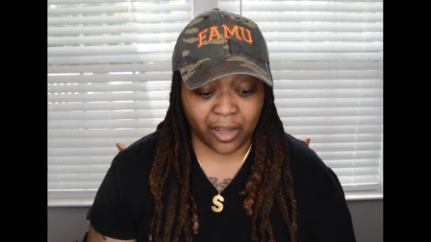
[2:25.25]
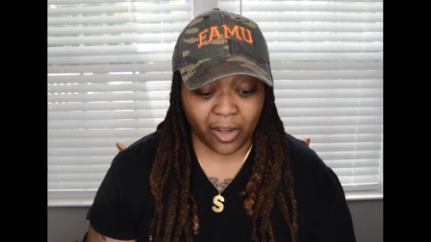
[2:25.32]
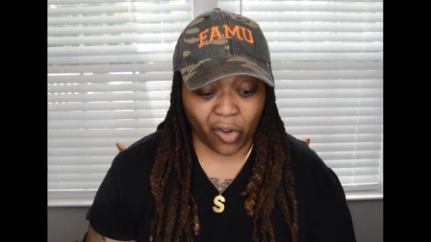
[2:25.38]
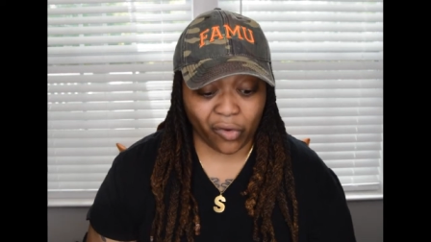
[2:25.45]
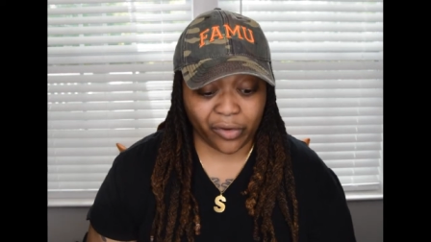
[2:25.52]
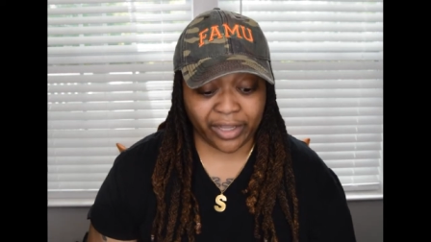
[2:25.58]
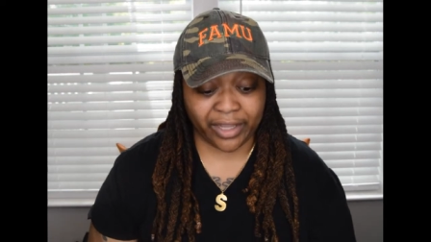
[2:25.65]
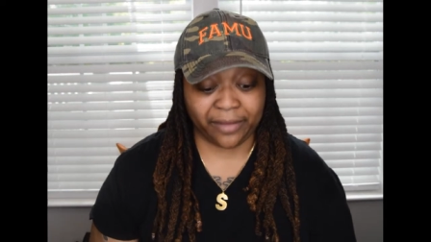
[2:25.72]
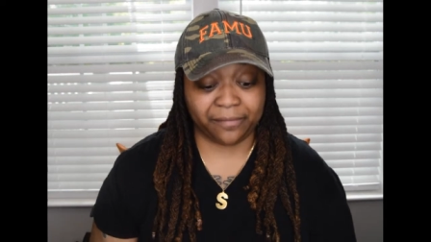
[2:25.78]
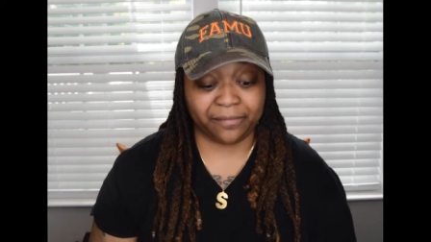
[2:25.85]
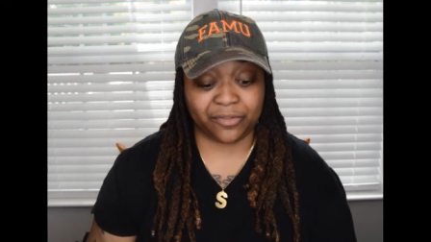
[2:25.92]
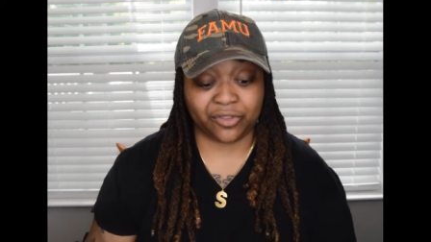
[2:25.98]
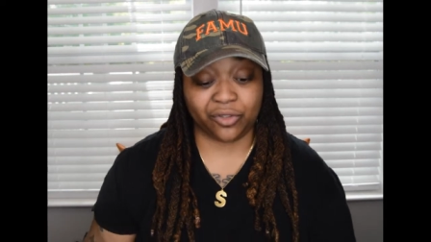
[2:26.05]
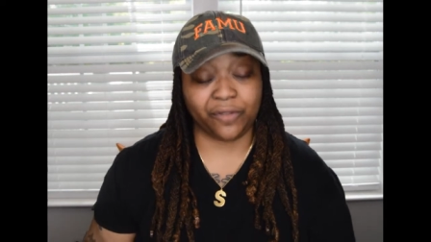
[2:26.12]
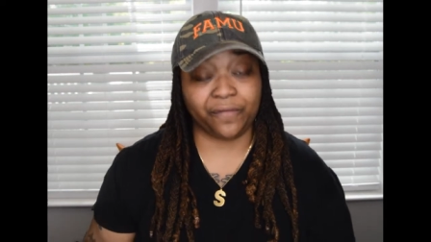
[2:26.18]
Okay,
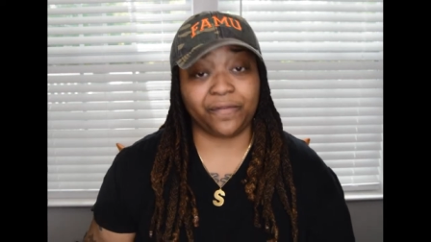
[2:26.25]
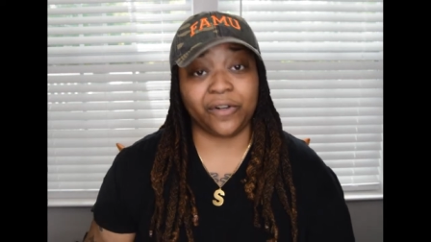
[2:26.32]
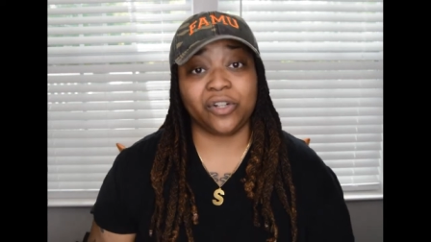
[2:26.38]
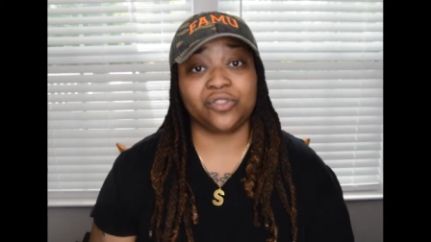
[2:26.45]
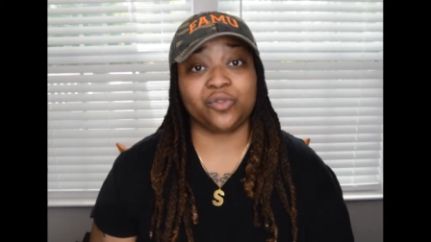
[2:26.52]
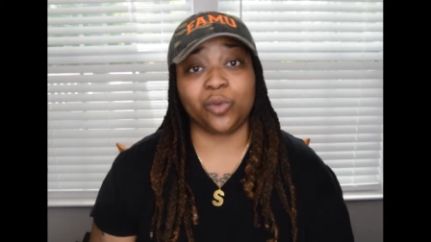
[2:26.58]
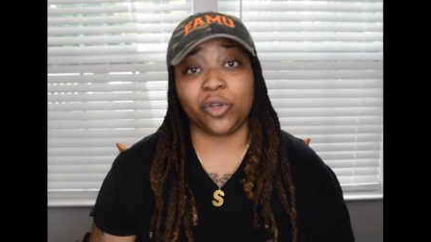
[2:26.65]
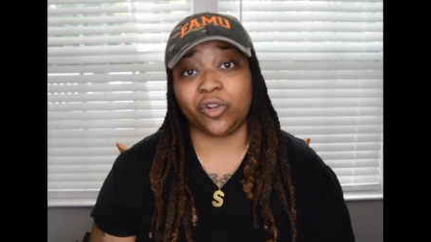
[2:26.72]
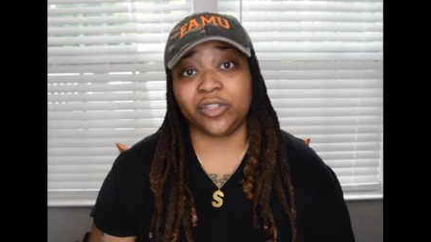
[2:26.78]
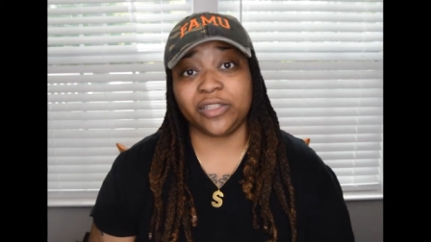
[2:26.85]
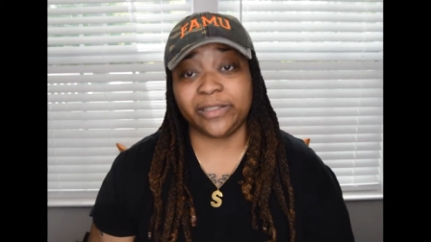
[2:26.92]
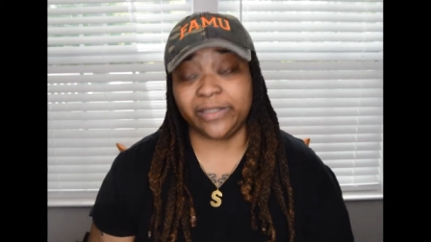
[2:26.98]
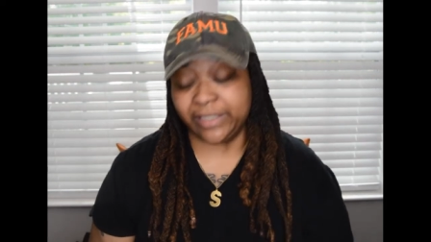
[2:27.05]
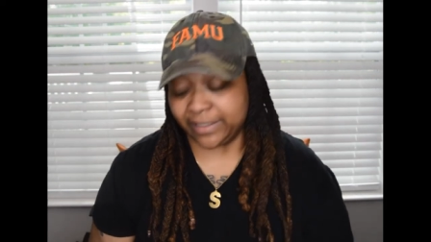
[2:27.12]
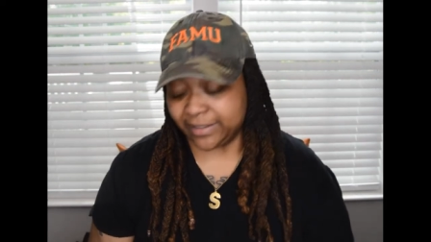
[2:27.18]
so the first one on
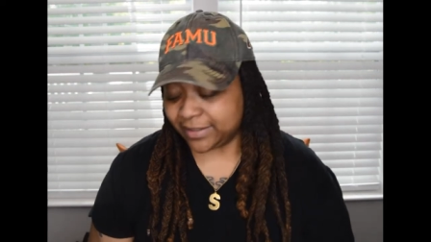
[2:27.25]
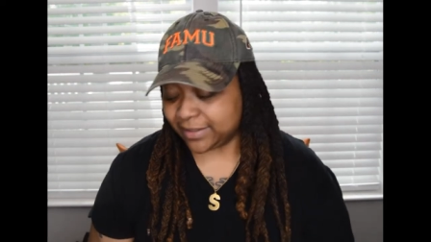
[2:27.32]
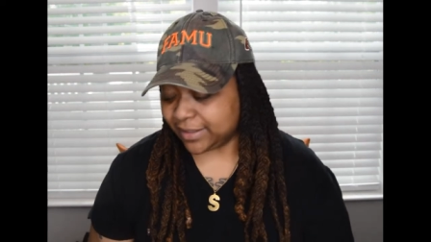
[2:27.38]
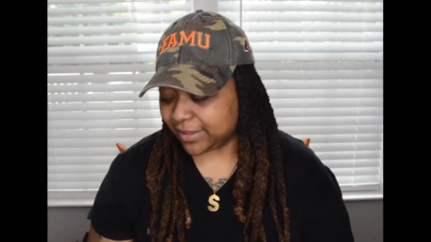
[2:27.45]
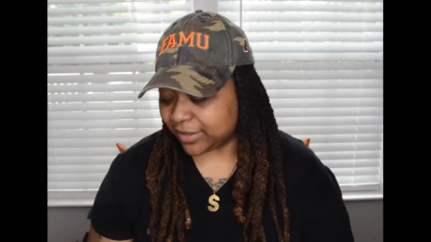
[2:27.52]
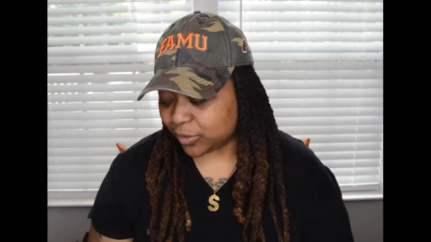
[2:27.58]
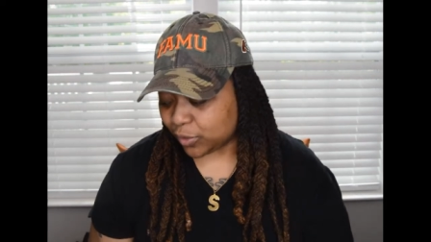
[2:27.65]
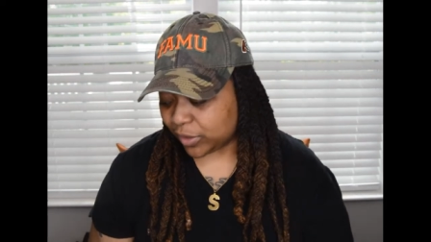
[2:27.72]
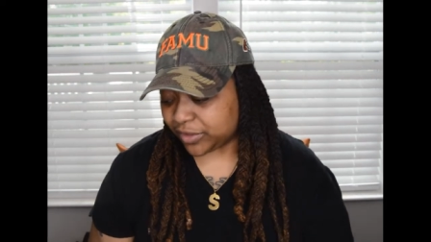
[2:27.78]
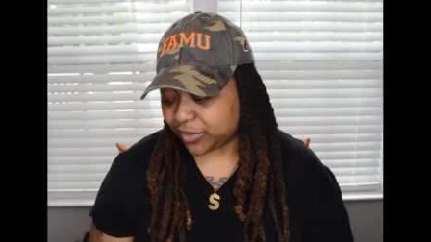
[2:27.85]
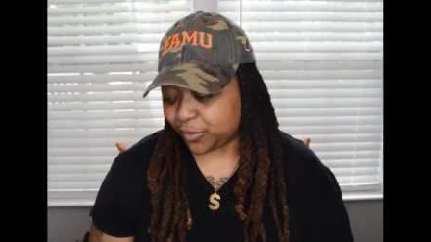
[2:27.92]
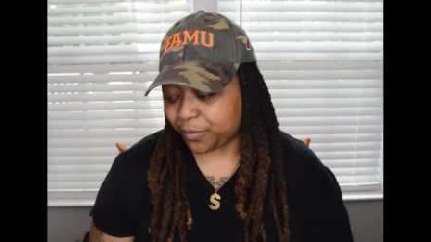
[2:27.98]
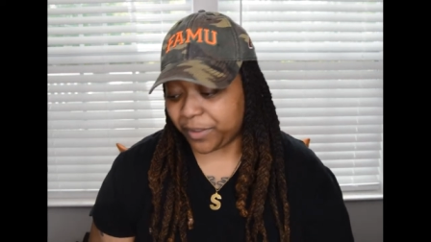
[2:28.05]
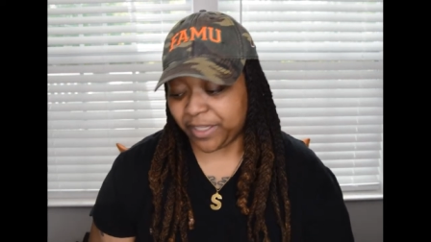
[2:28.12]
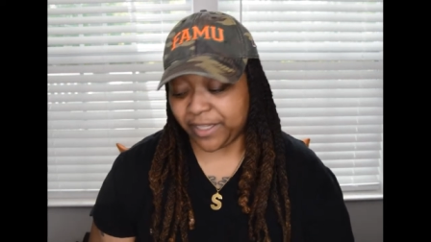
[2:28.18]
the list is going
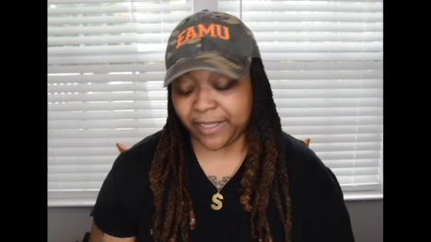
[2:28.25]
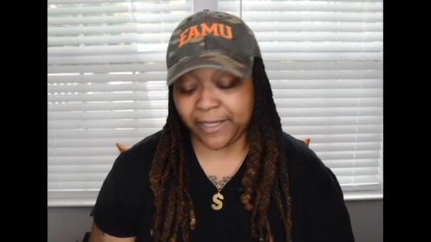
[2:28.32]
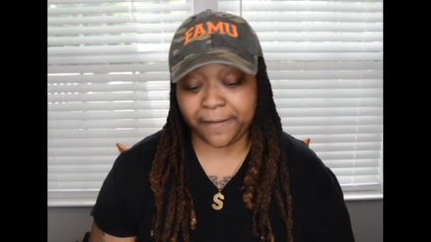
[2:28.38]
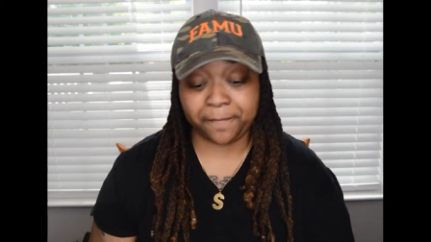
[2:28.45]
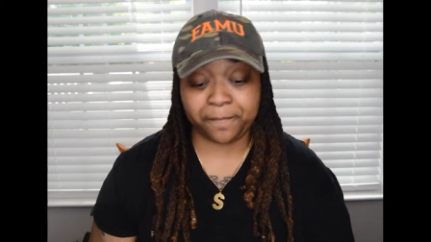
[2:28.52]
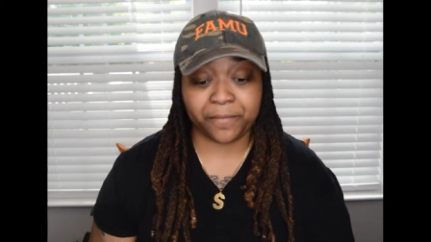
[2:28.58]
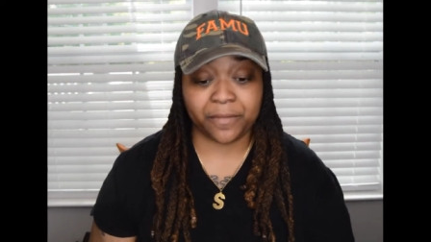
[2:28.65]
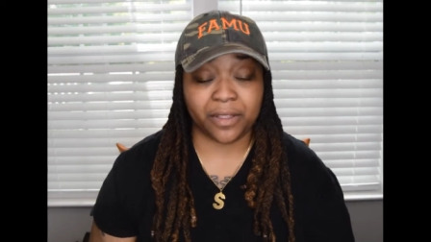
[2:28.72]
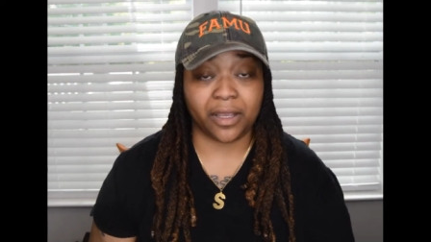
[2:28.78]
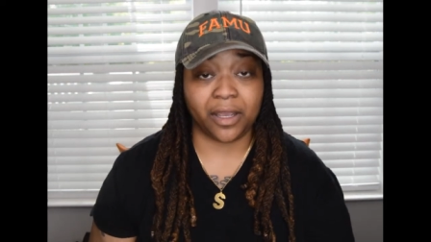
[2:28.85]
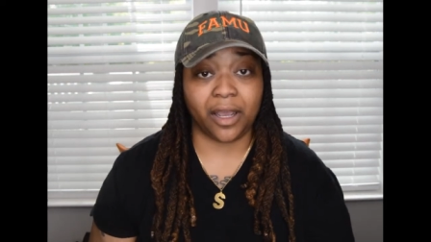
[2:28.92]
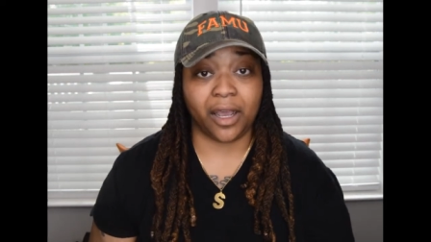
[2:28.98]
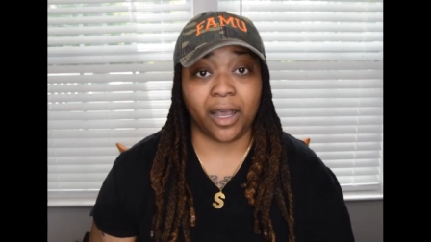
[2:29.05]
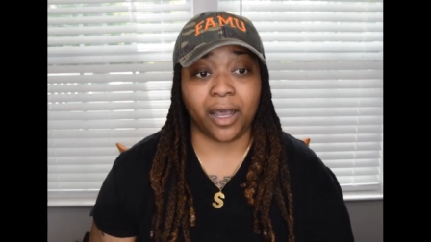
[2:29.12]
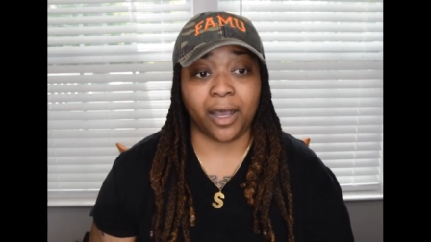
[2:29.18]
to be
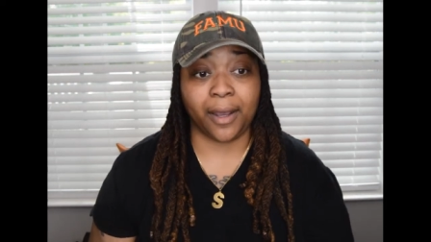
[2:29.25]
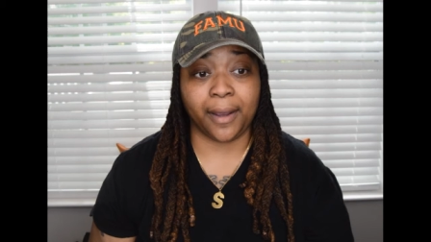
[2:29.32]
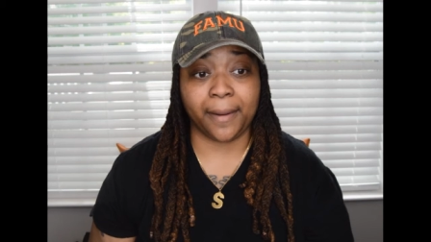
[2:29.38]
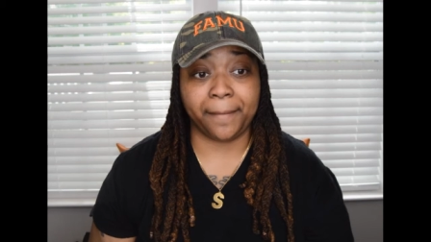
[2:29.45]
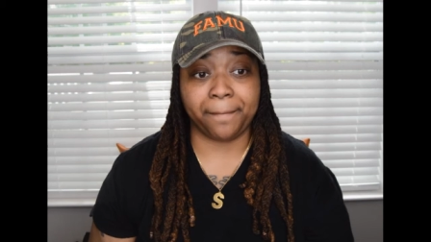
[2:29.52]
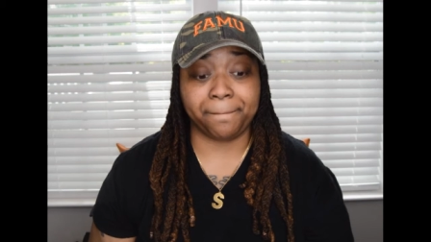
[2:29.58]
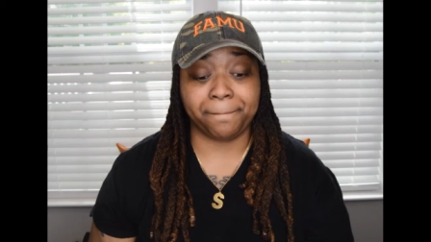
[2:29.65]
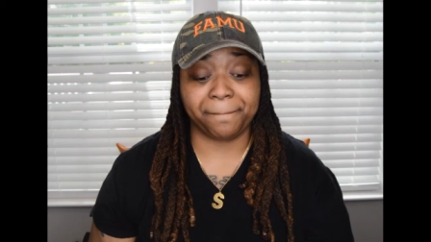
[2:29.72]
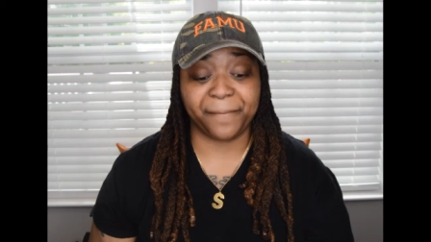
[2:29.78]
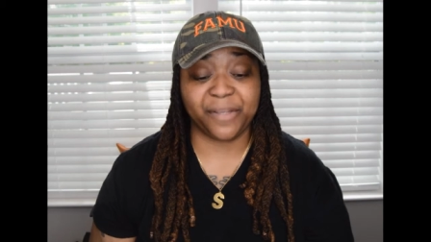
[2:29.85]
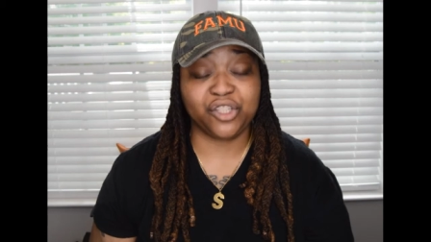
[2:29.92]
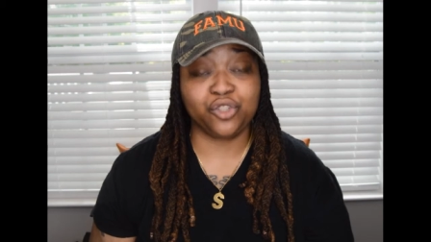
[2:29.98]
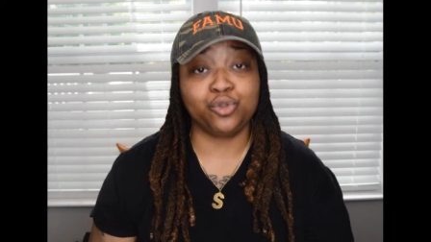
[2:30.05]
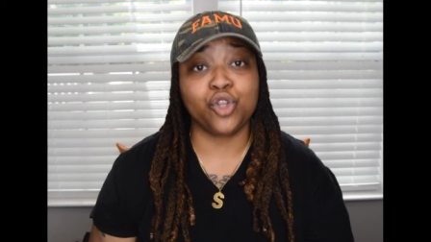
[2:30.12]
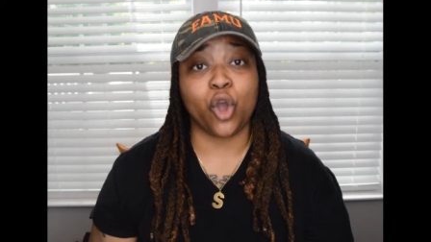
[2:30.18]

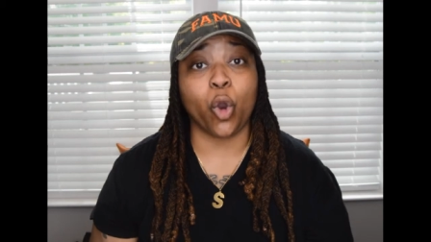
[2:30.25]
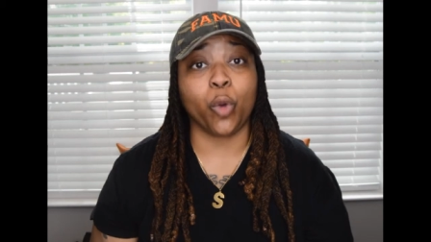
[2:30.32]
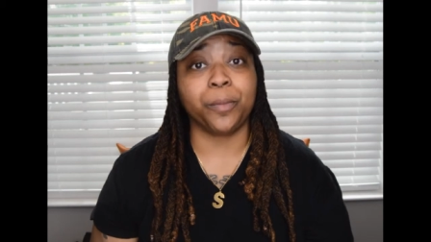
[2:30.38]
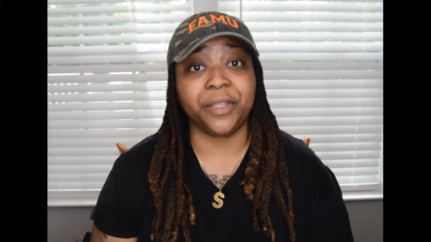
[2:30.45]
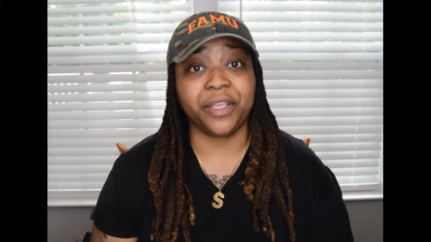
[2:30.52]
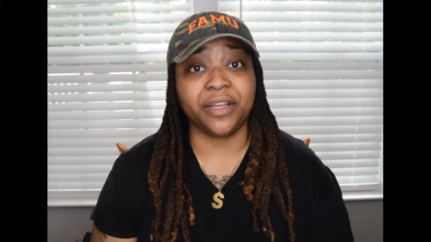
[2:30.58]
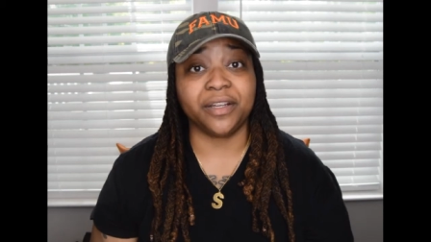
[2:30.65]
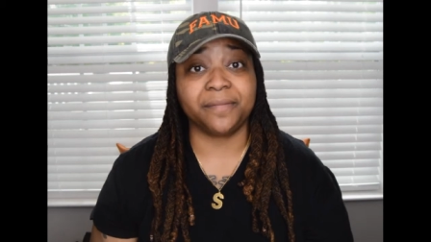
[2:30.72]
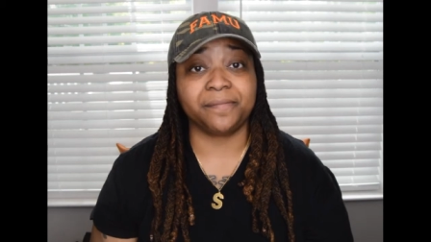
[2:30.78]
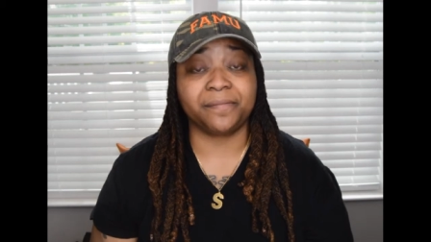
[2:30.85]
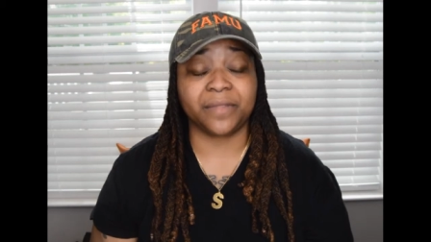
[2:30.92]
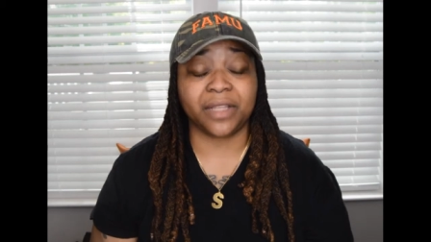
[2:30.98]
Utopia.